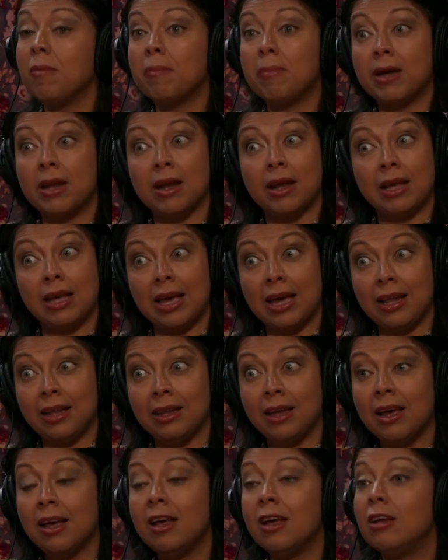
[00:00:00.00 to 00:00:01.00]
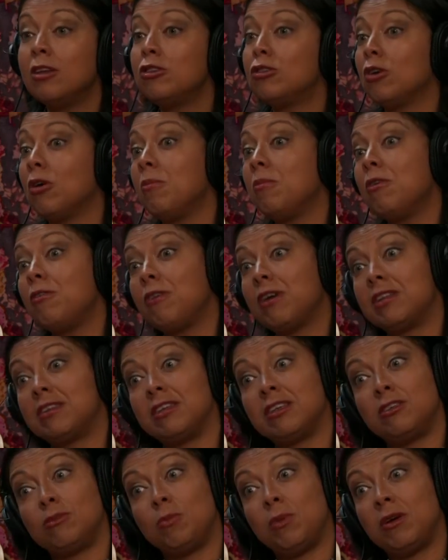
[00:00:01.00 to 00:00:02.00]
But again, some of us
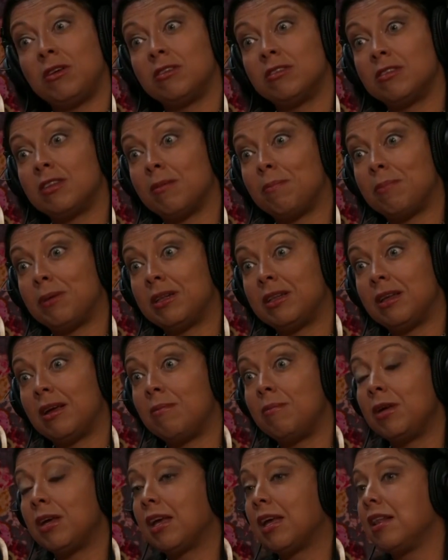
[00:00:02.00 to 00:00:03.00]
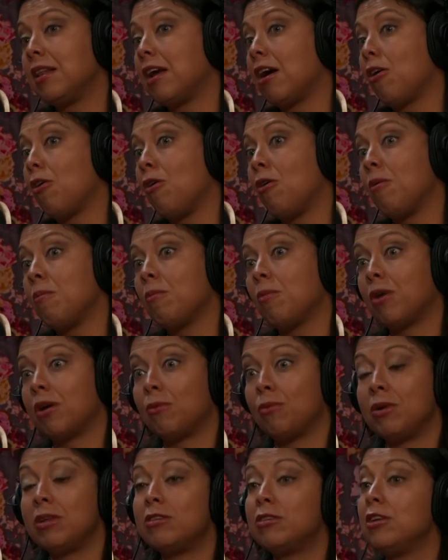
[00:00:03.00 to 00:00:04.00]
experience the pandemic in a home where
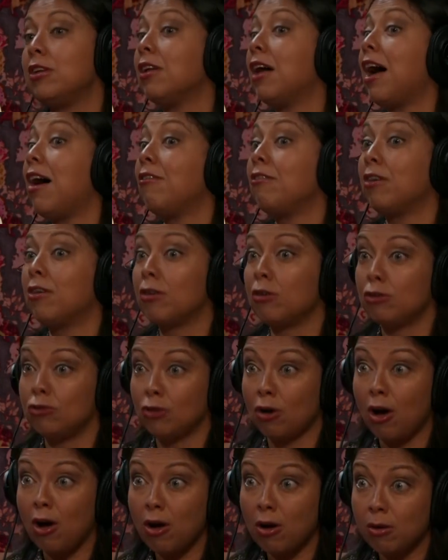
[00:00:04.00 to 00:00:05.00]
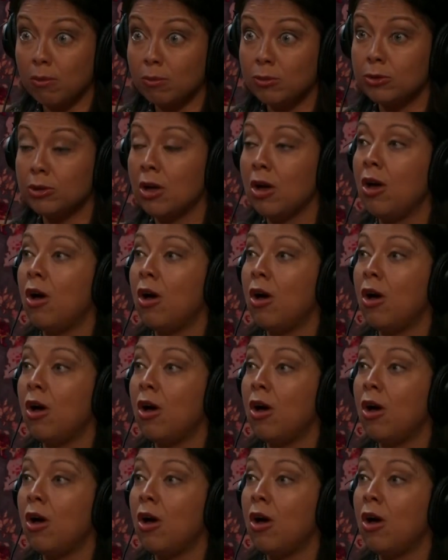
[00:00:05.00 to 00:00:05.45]
we still have our jobs